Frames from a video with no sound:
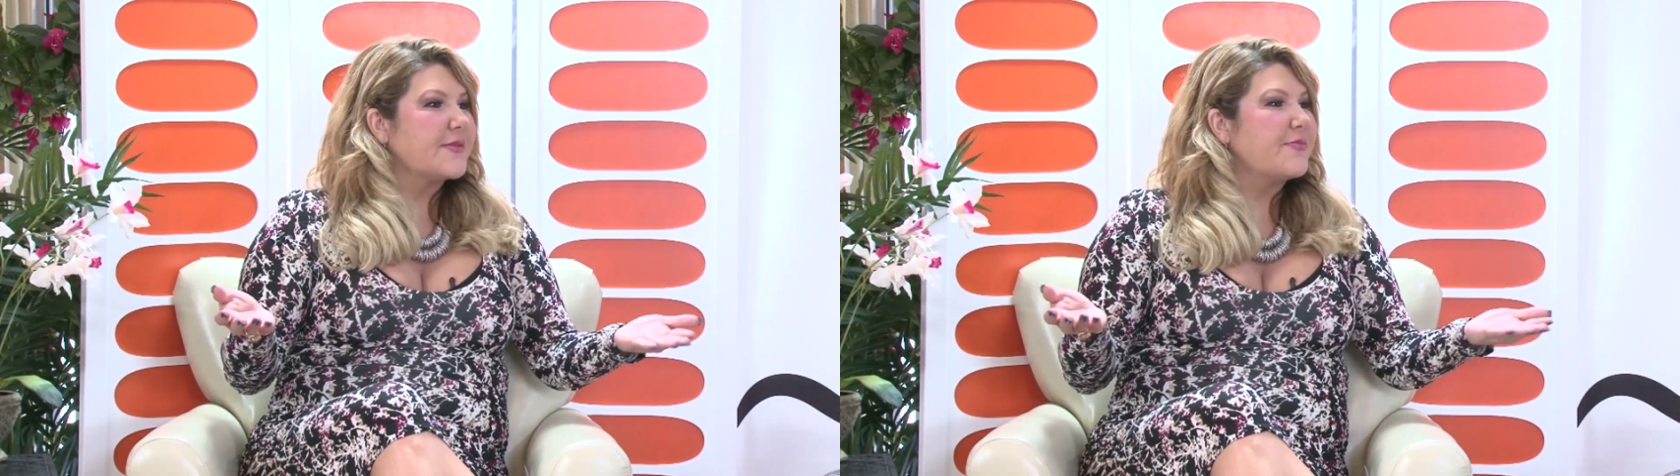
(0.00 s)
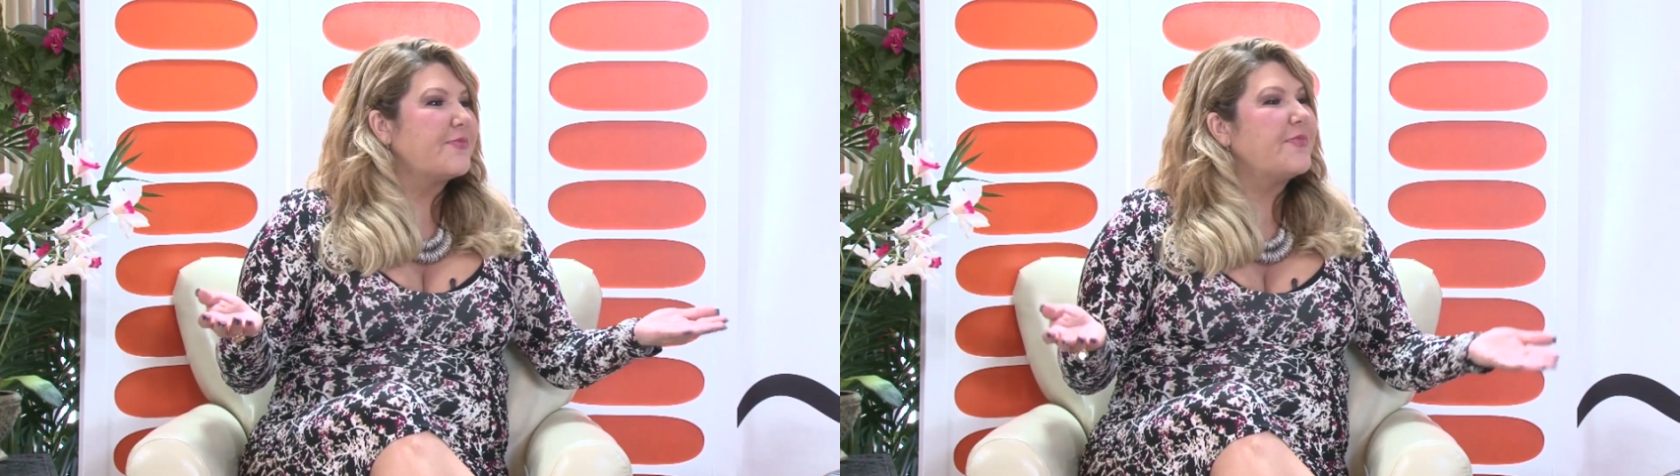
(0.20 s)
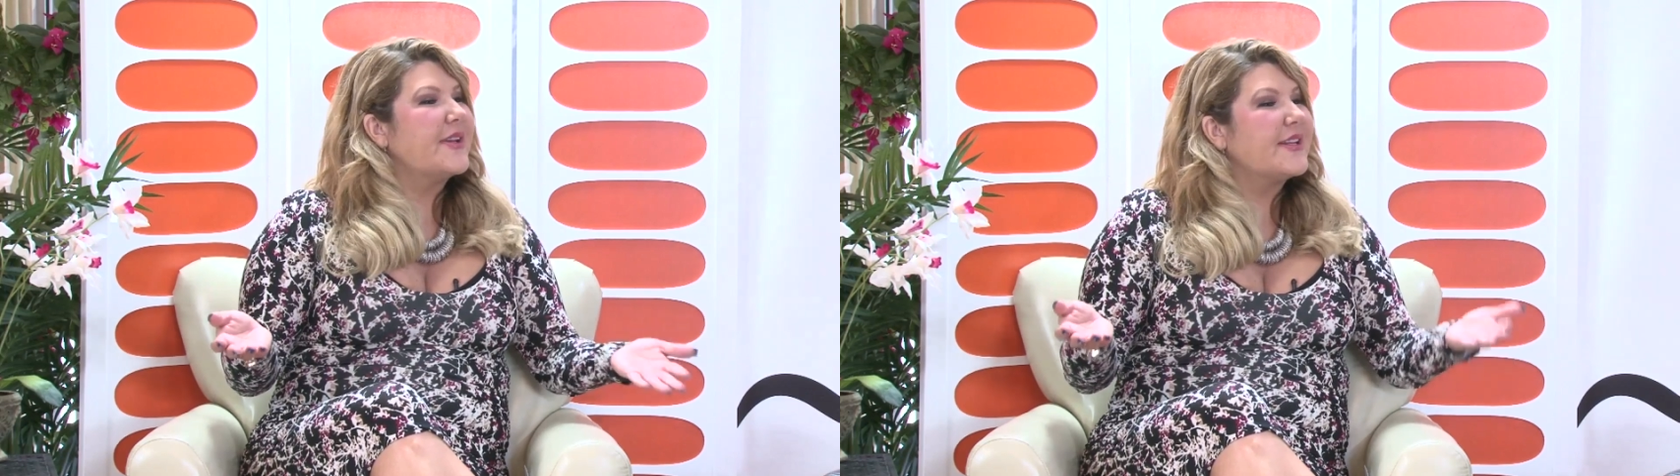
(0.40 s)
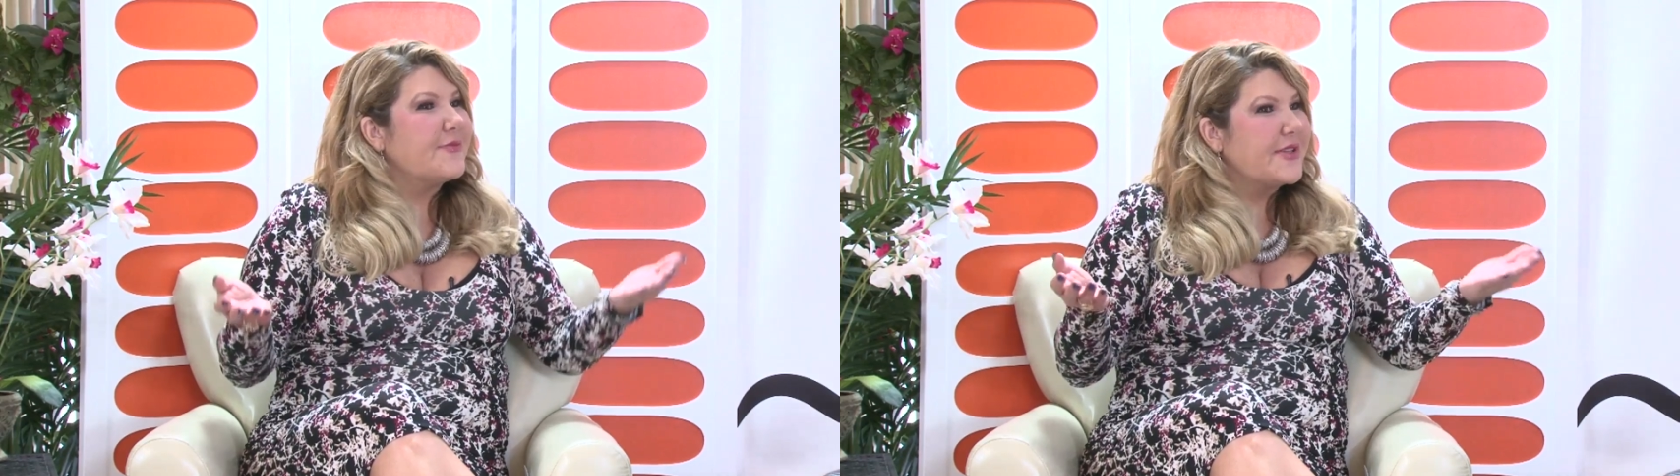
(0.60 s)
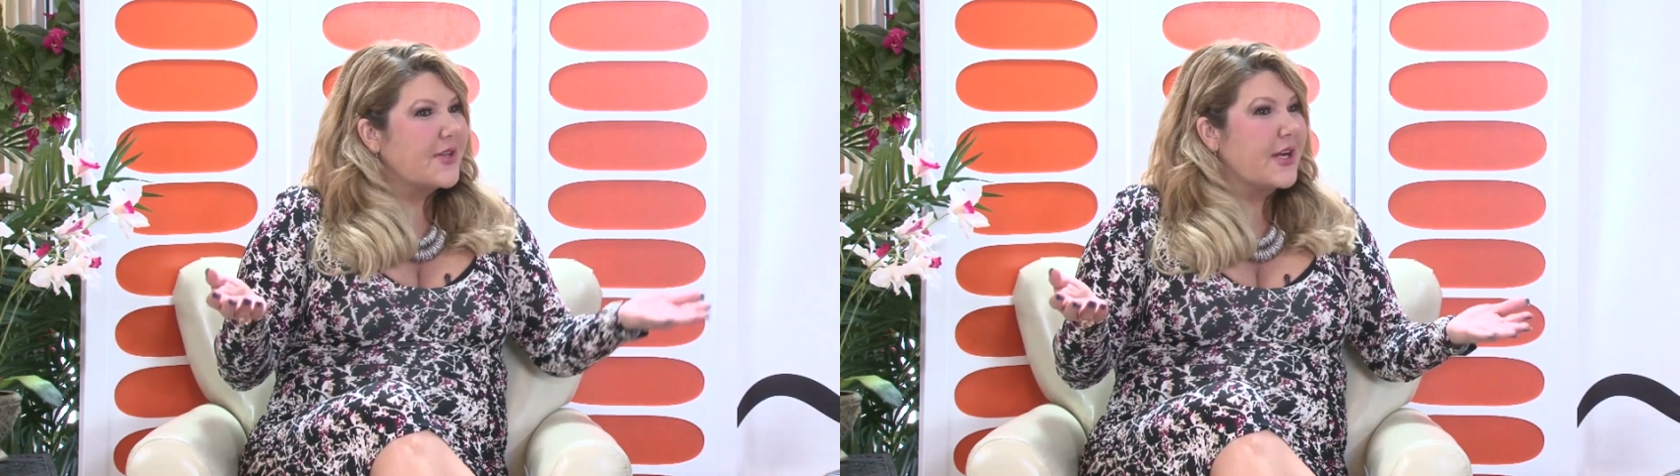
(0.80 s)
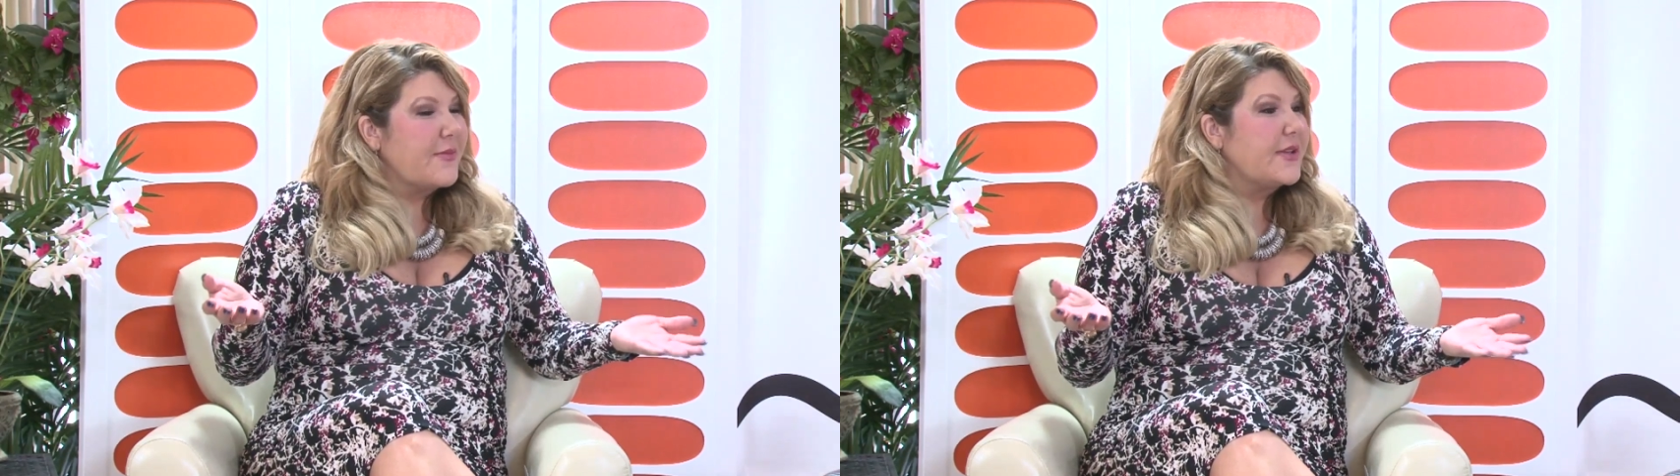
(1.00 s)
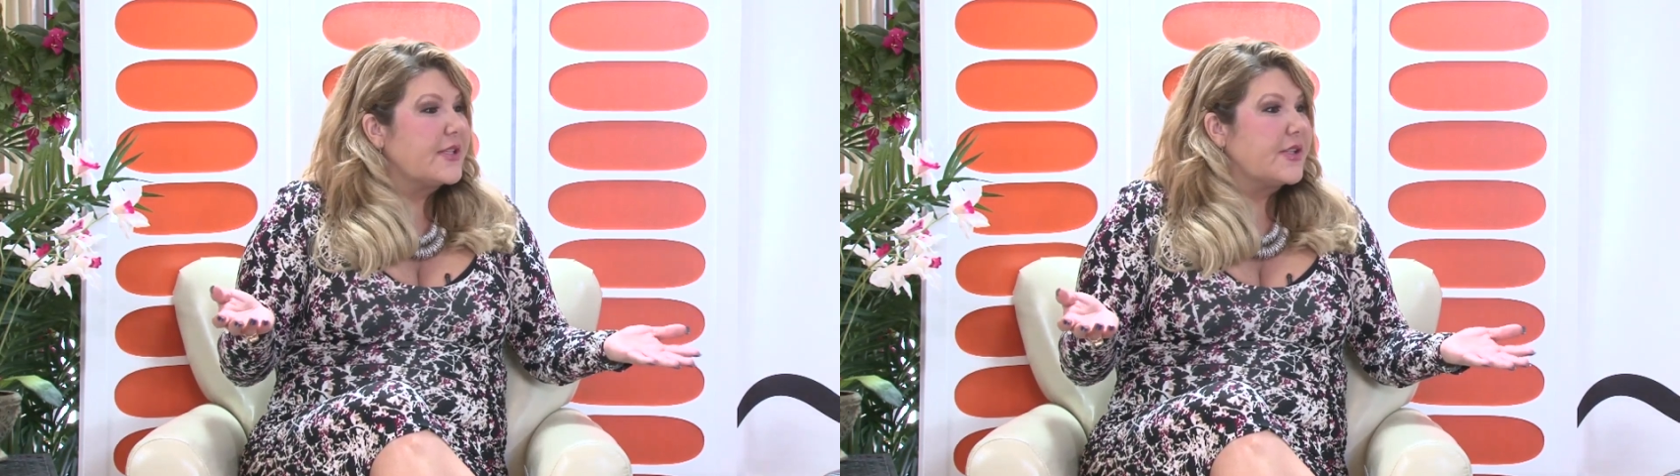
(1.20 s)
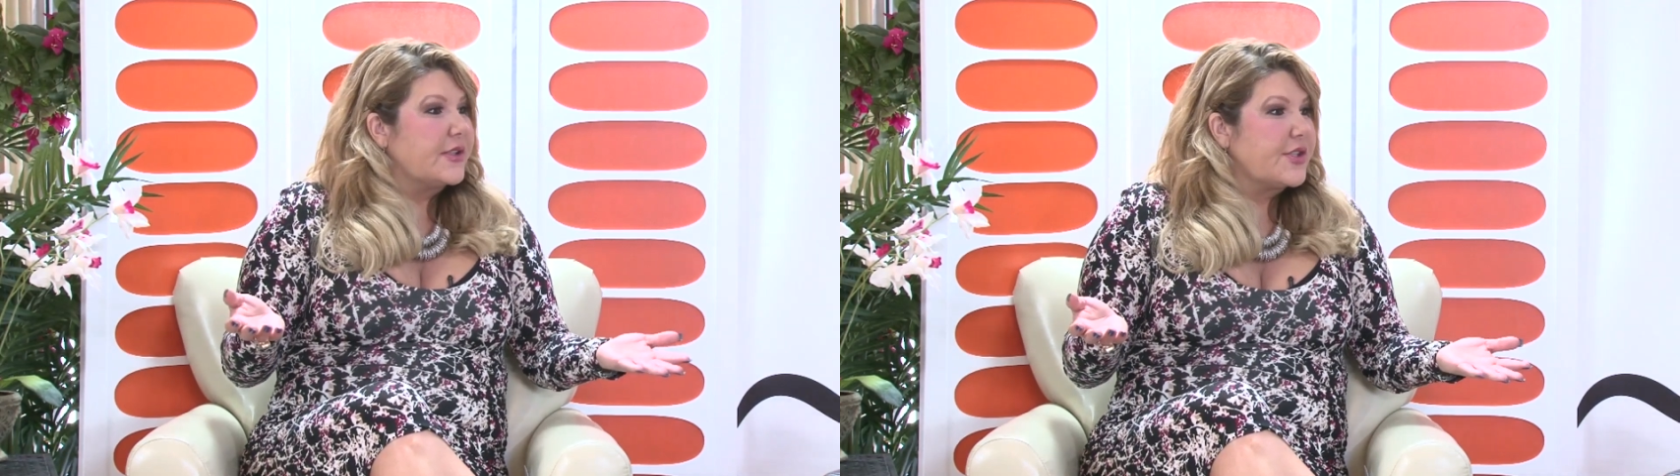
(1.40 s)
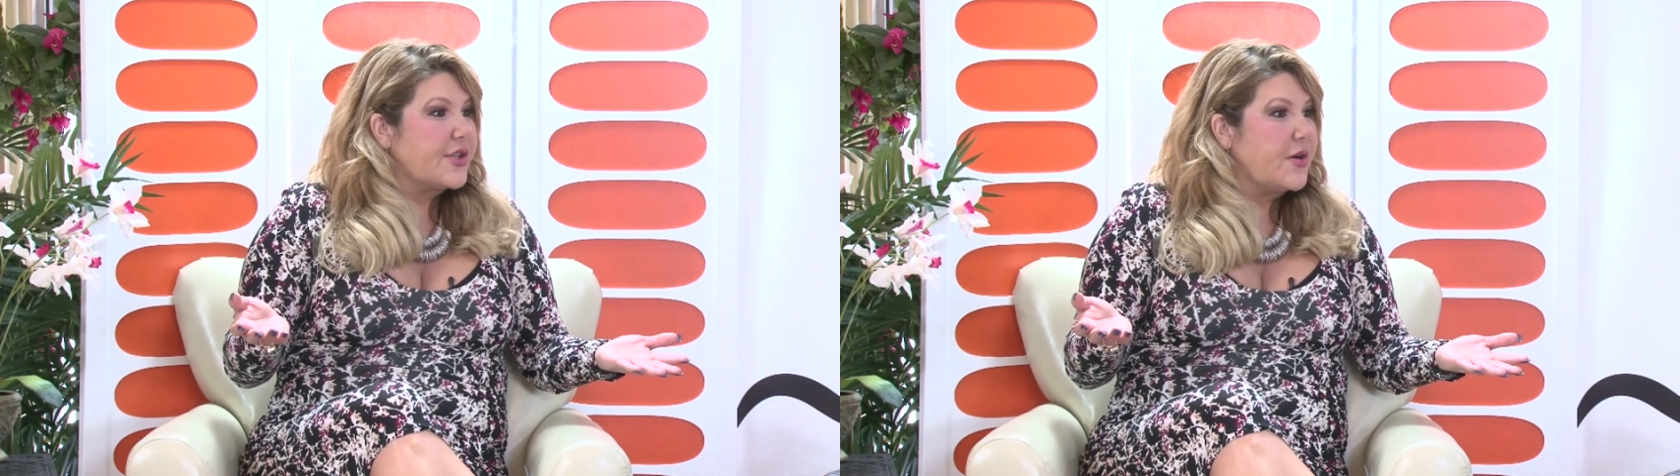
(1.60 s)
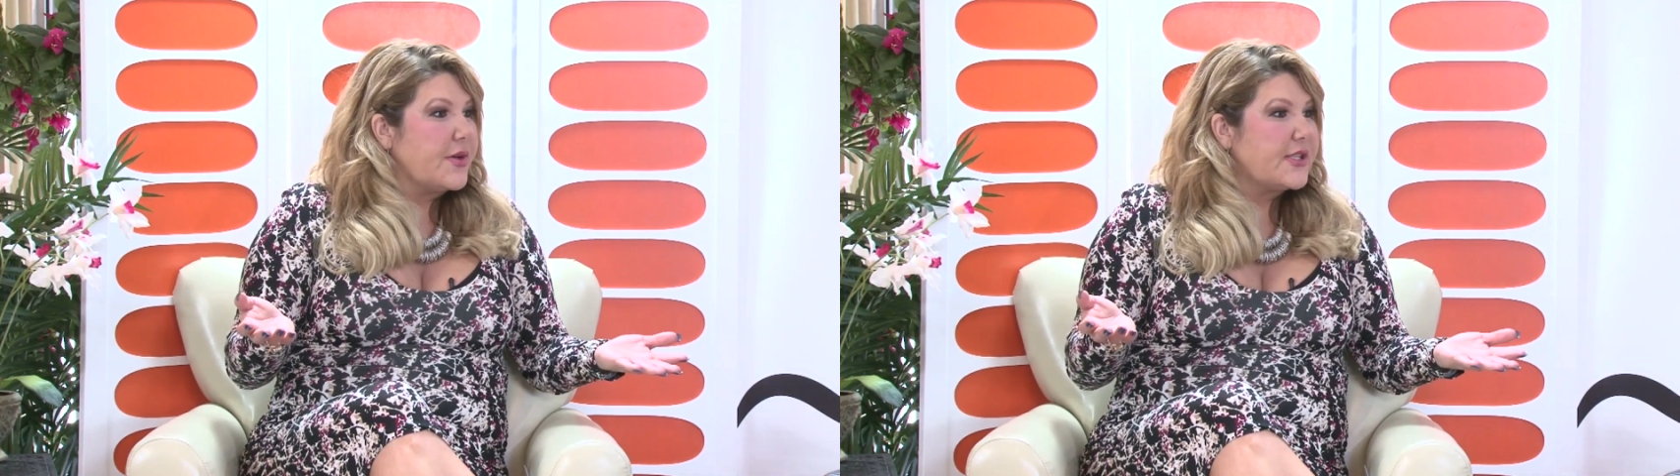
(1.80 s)
this on the
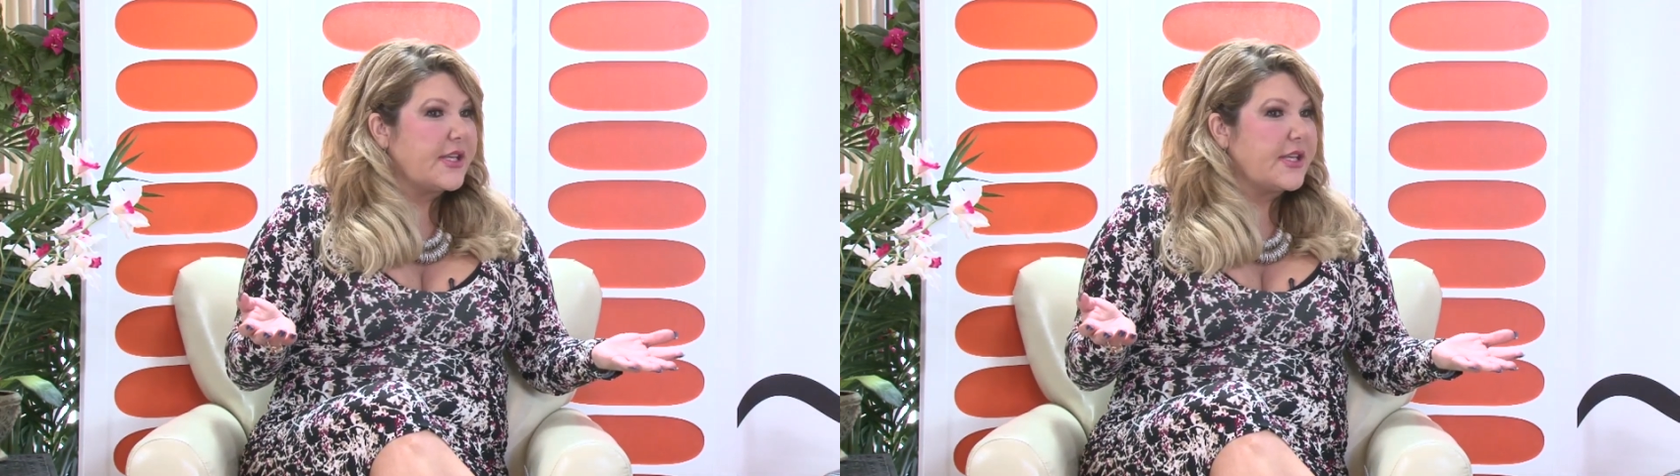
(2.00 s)
show,